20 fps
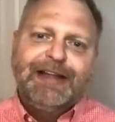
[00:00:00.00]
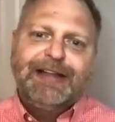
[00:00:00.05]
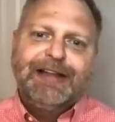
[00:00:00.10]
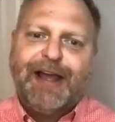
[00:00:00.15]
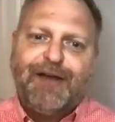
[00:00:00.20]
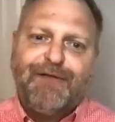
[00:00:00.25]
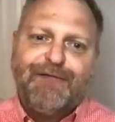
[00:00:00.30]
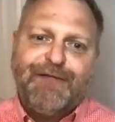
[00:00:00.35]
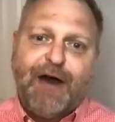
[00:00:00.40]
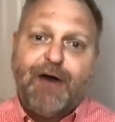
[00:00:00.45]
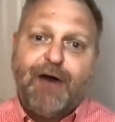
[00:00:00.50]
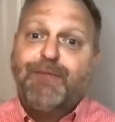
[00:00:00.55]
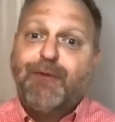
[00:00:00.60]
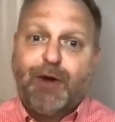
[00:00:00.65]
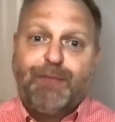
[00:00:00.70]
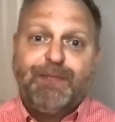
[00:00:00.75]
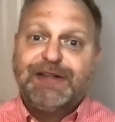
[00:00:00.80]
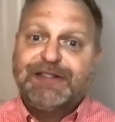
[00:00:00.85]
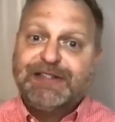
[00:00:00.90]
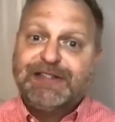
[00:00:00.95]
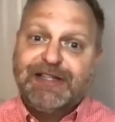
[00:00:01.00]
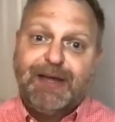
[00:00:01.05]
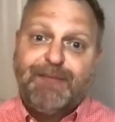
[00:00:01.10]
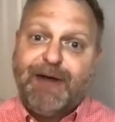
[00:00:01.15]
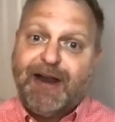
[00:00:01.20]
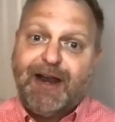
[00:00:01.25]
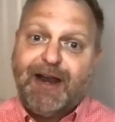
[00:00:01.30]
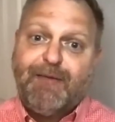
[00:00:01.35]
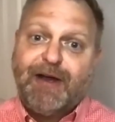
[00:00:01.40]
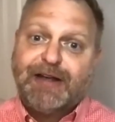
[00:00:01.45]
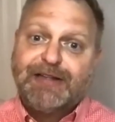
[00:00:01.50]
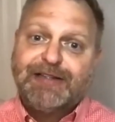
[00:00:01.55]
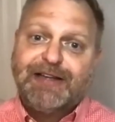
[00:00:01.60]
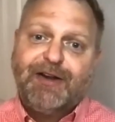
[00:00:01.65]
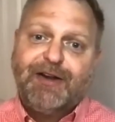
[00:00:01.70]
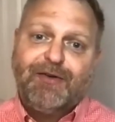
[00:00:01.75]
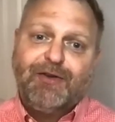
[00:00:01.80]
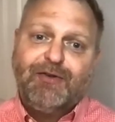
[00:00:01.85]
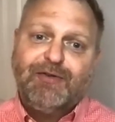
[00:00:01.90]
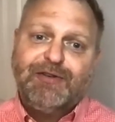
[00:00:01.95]
like found purpose in the pandemic because i
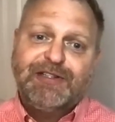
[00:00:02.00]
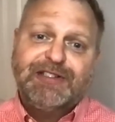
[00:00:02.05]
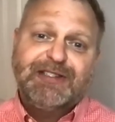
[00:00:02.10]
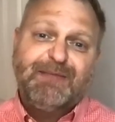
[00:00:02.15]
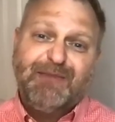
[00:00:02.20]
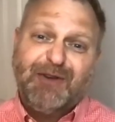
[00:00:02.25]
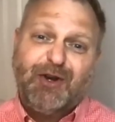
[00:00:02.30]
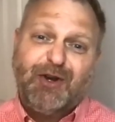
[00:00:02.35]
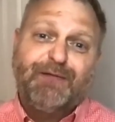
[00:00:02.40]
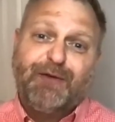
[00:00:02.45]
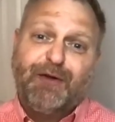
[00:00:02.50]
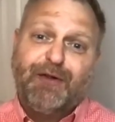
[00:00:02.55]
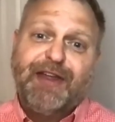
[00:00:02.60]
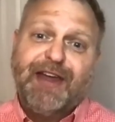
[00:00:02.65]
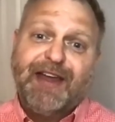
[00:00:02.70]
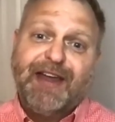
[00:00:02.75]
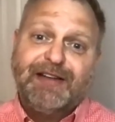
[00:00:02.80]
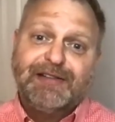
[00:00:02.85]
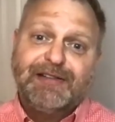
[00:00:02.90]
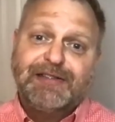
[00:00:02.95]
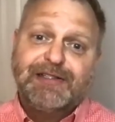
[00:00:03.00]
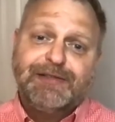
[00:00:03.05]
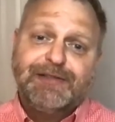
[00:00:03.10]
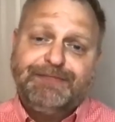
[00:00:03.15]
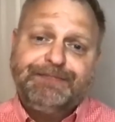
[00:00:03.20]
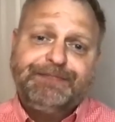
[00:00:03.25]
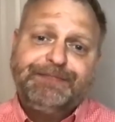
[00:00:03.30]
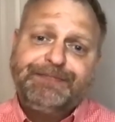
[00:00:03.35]
know you did some beautiful things